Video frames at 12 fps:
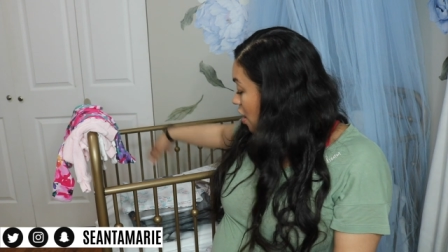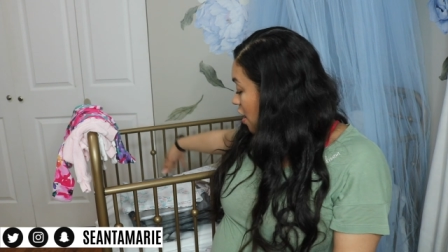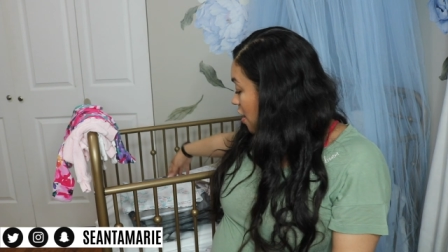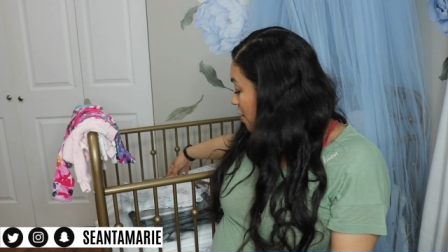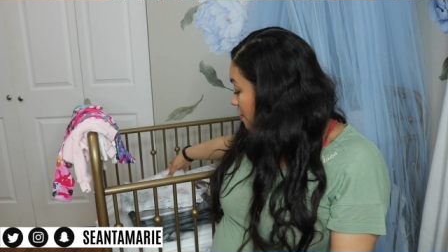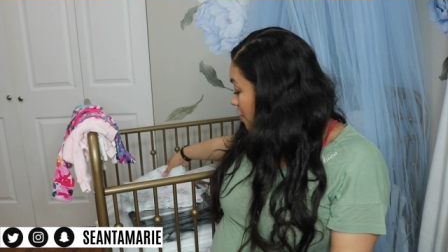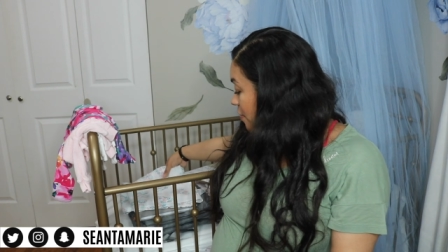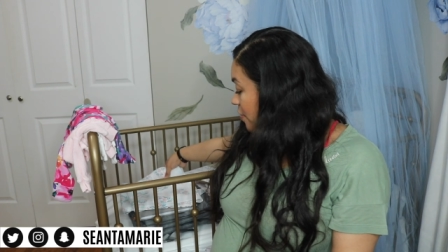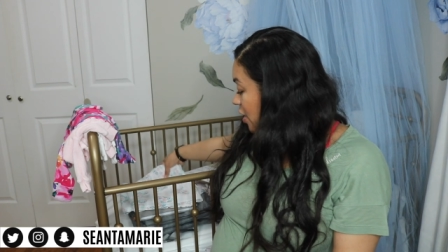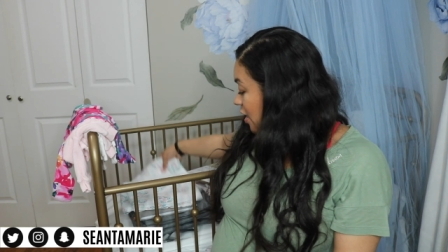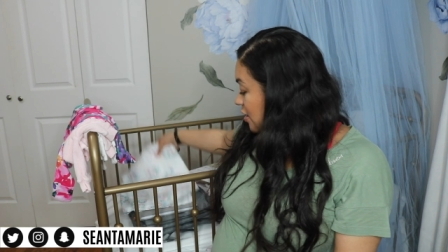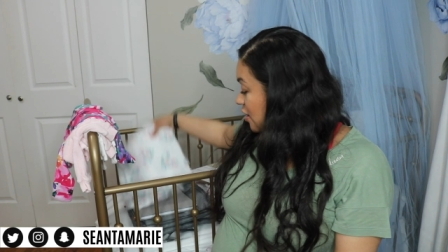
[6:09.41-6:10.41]
Um,
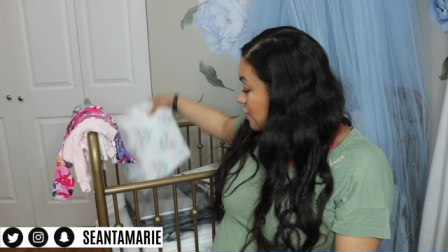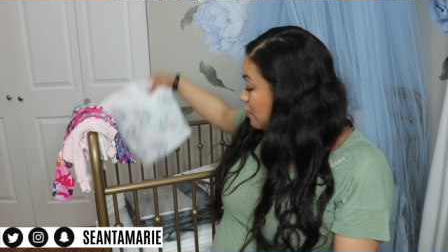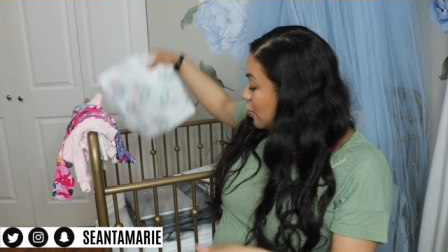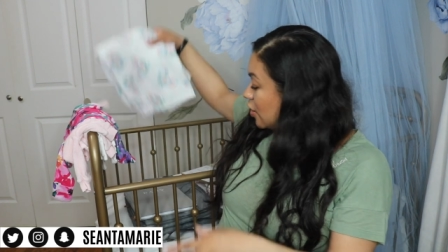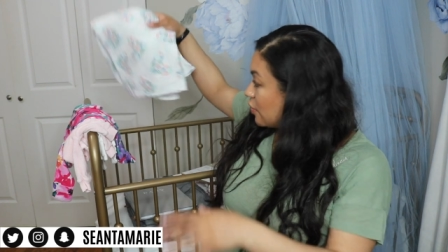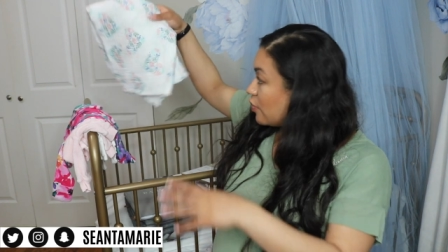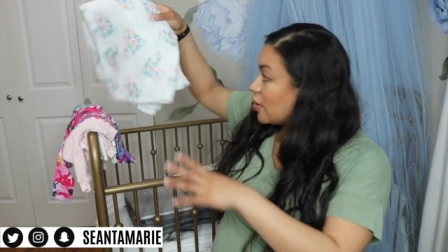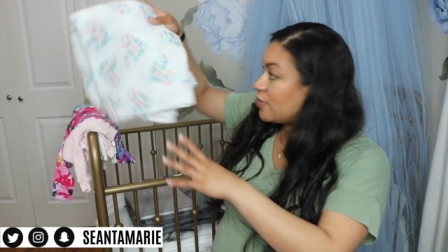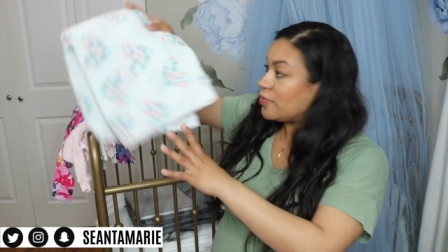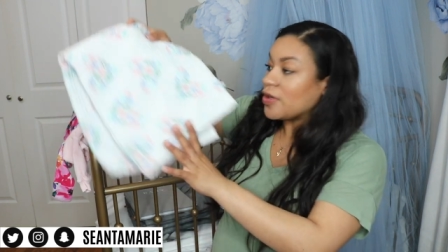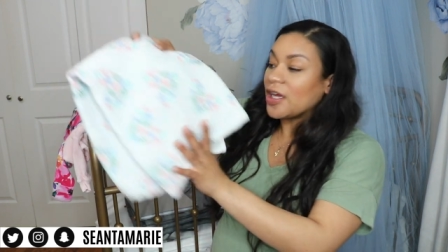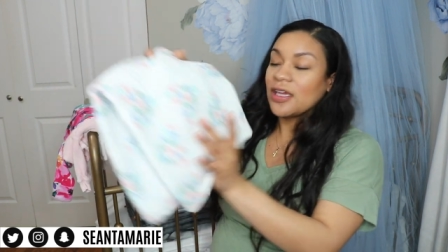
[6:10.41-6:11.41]
but I did bring
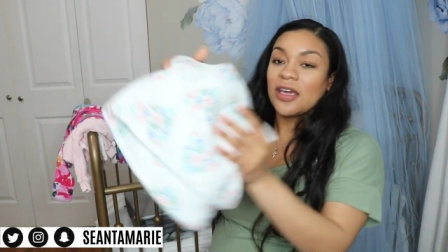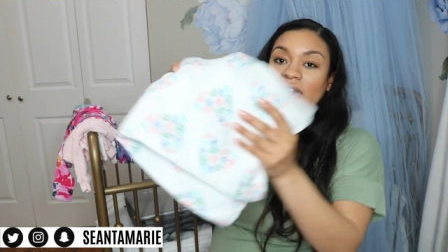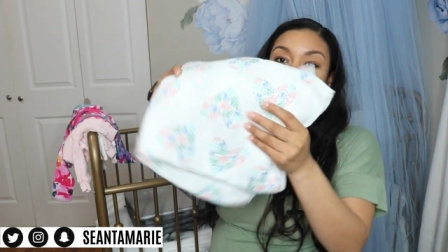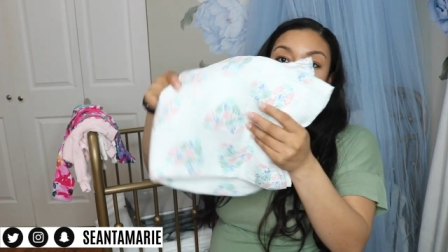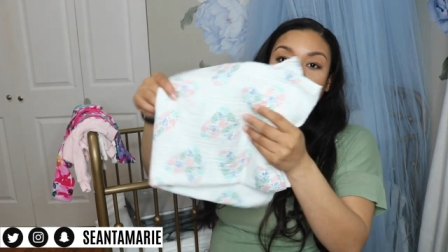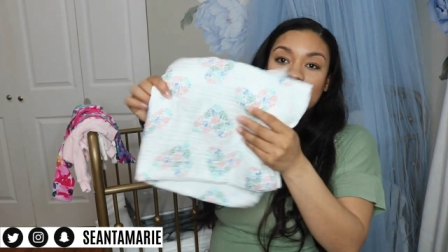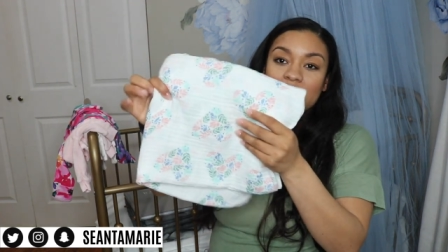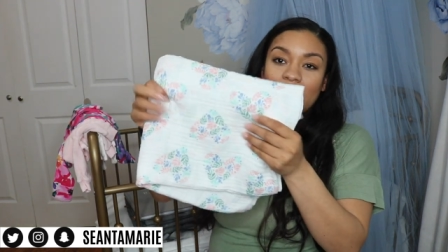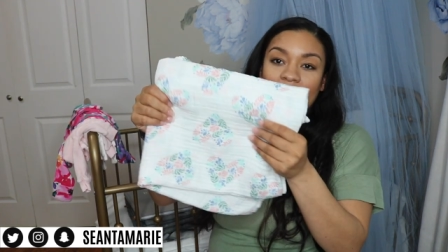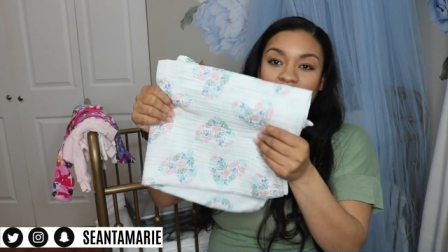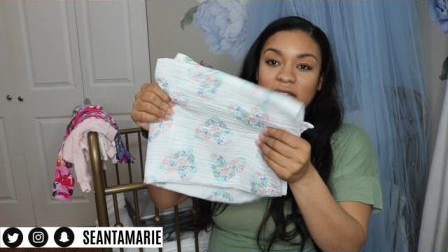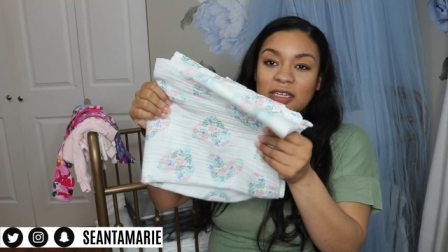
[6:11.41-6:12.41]
one blanket for
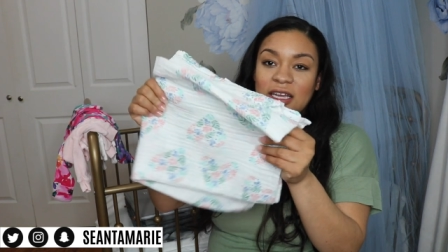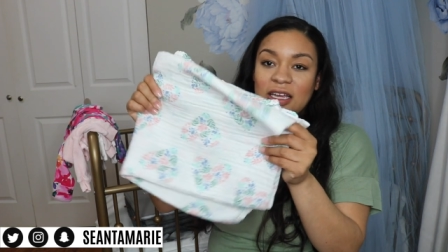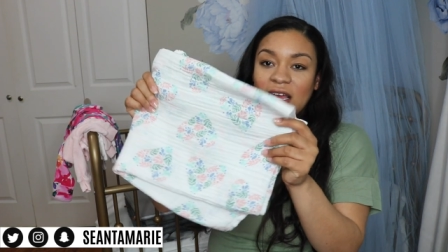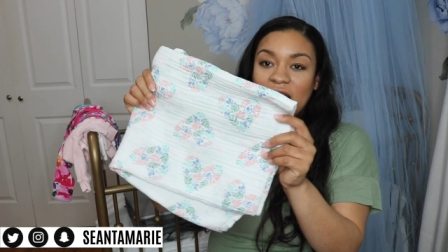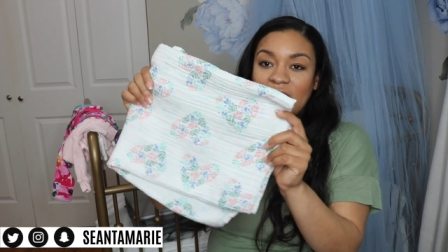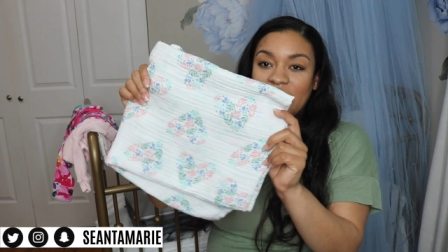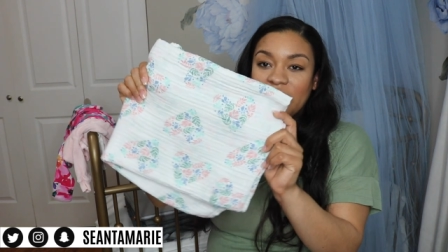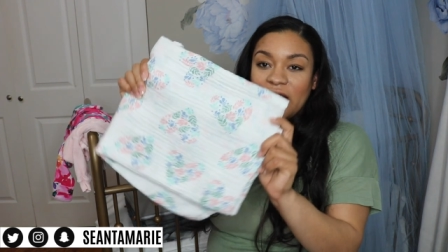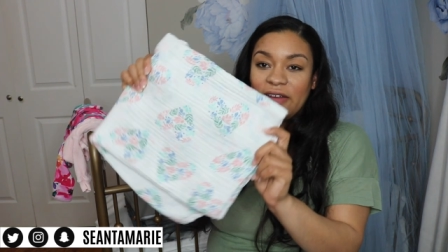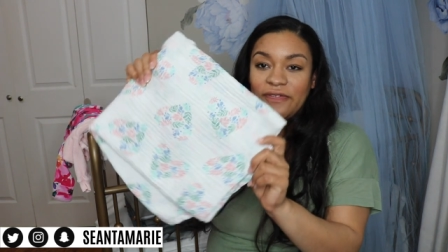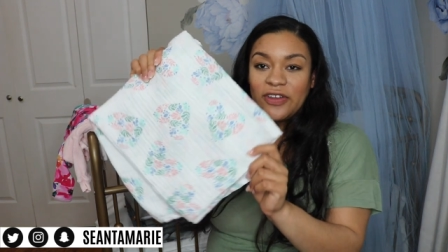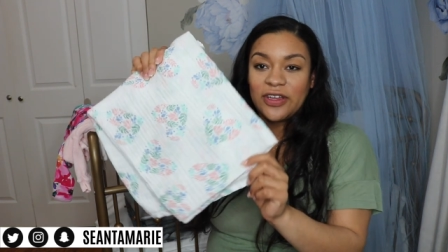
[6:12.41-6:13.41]
swaddling that
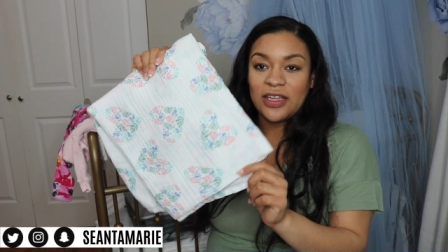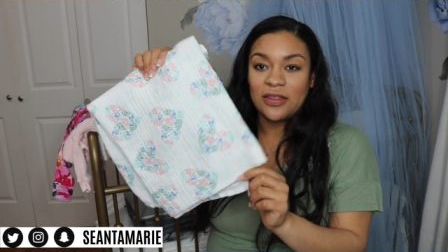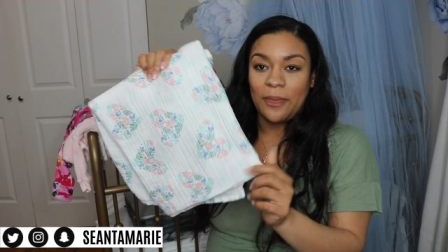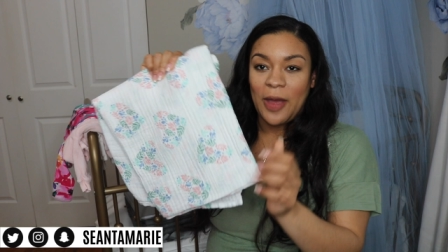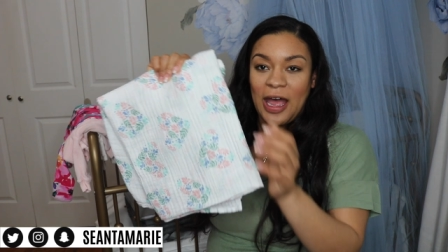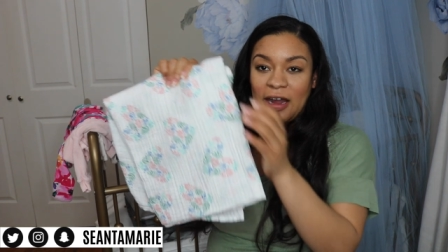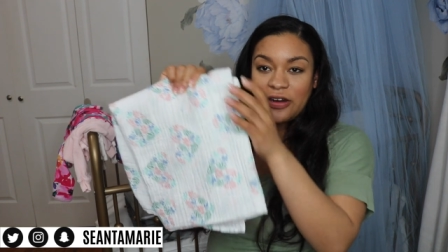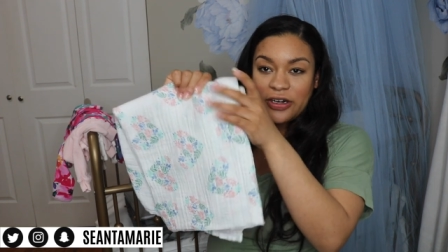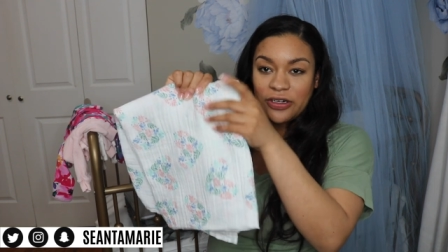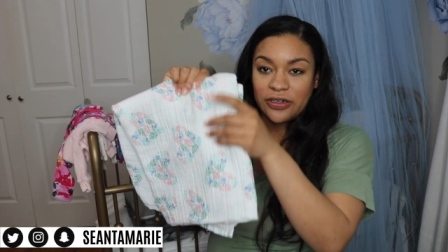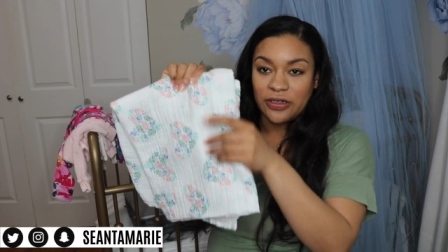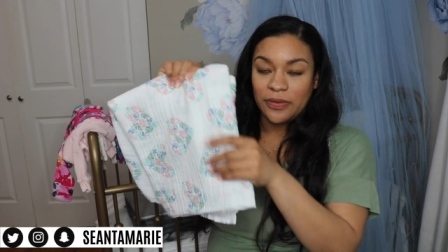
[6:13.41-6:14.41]
I feel like the
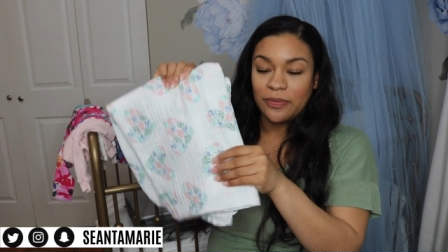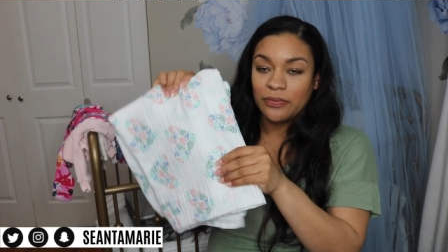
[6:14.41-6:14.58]
pattern